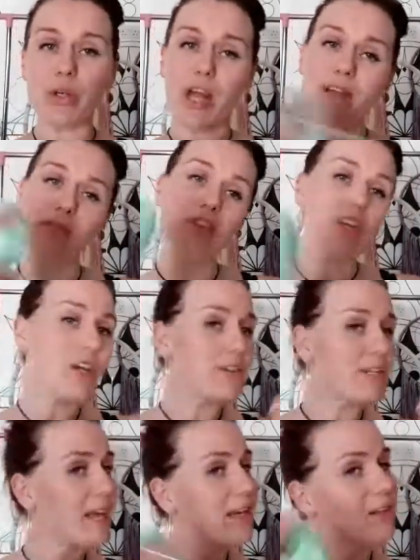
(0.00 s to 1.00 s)
I have no
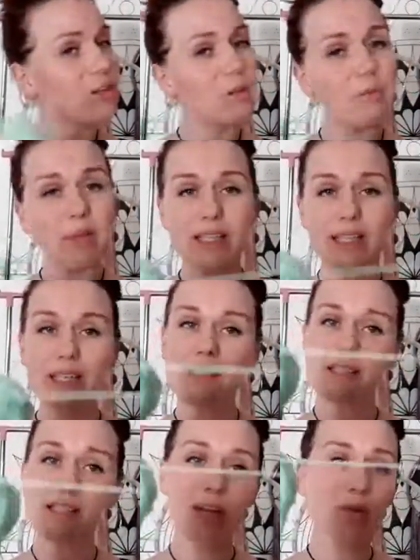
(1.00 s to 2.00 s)
technical ability to
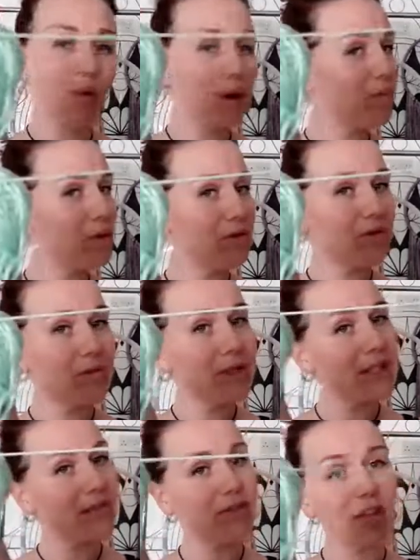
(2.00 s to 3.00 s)
tell one wool from the
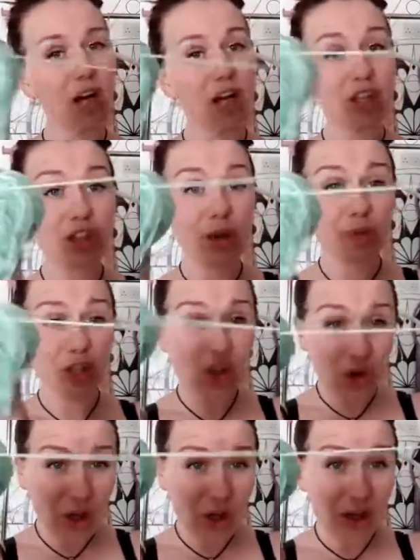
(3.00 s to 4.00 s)
different. I just know it's
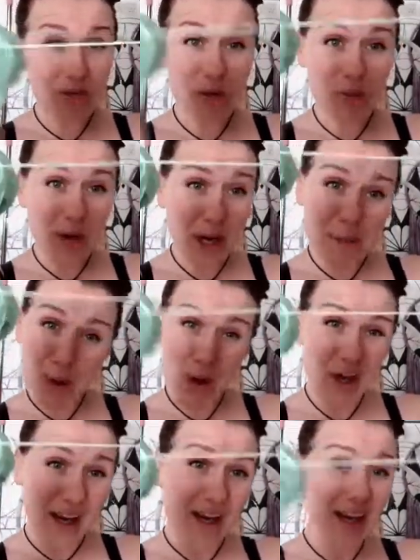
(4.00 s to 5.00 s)
strong enough that when I pull
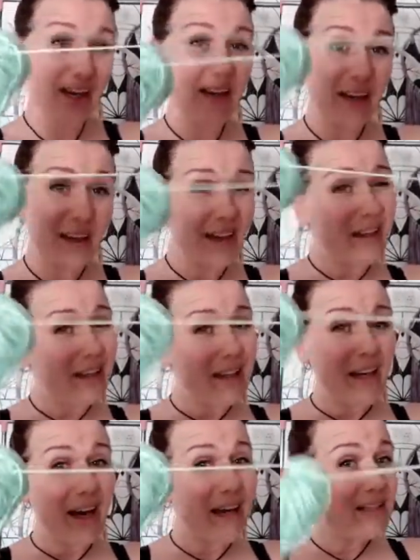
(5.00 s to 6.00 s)
it,
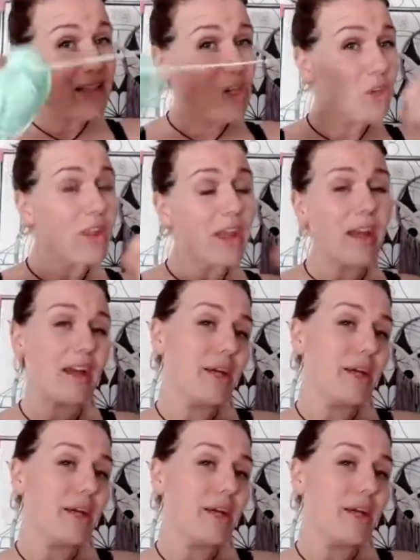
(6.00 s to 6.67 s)
it hasn't got that